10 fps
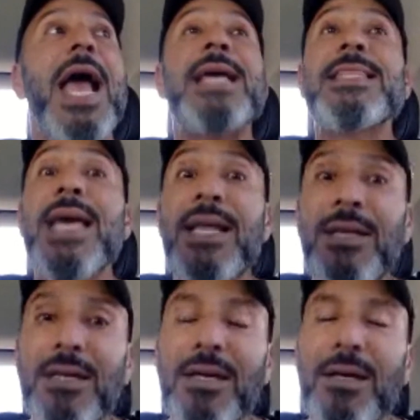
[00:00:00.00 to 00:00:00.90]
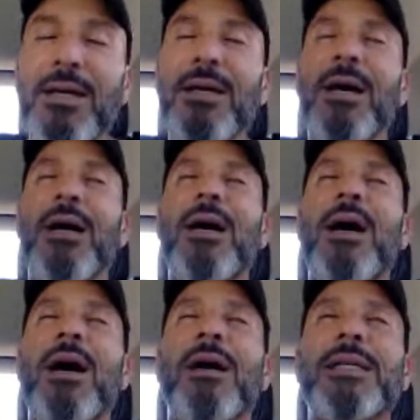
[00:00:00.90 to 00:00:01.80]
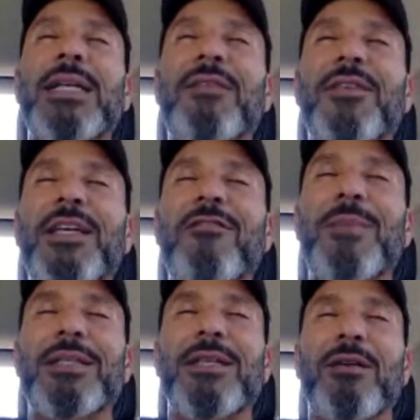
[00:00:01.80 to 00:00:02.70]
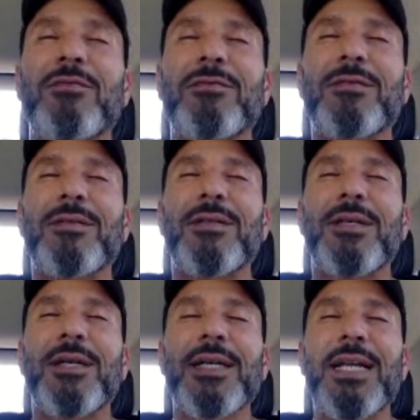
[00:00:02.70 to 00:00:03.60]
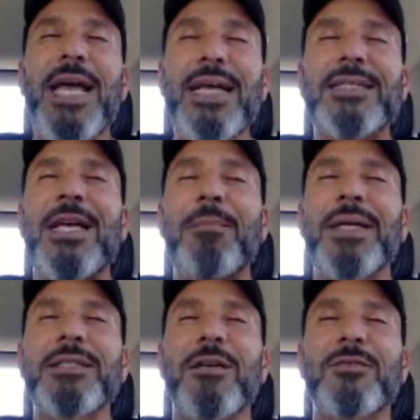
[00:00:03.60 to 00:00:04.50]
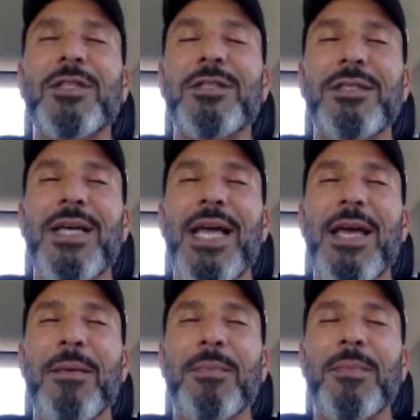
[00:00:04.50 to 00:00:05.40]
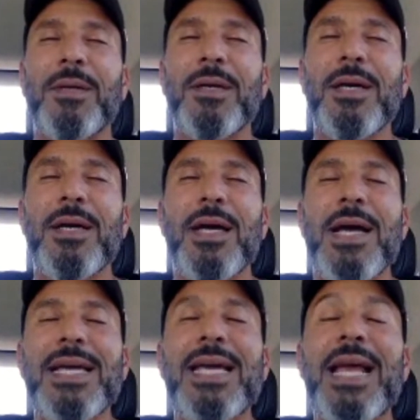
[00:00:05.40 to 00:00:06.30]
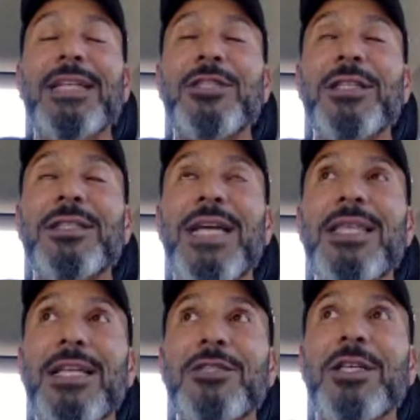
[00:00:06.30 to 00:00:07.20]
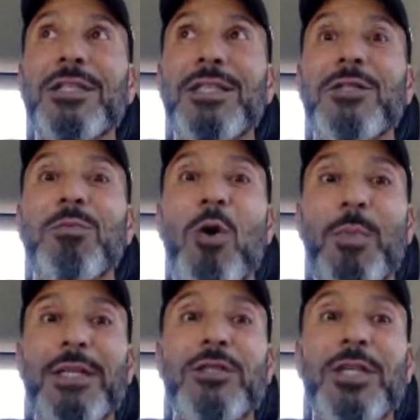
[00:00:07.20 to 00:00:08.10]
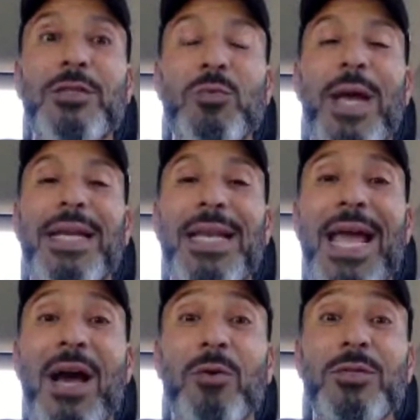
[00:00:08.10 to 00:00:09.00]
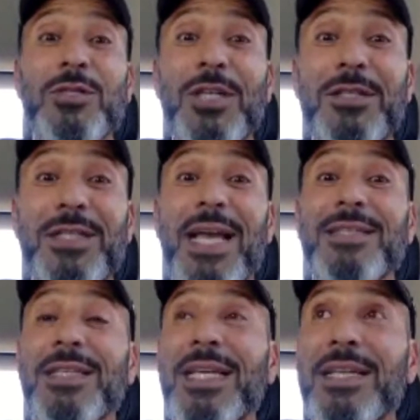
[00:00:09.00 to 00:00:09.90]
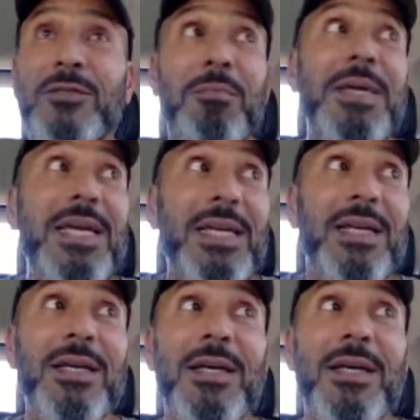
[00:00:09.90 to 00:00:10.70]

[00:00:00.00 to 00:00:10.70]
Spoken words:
And then, can I forgive myself? Can I accept myself just as I am? Can I just say that just this moment, just right now, just as it is, me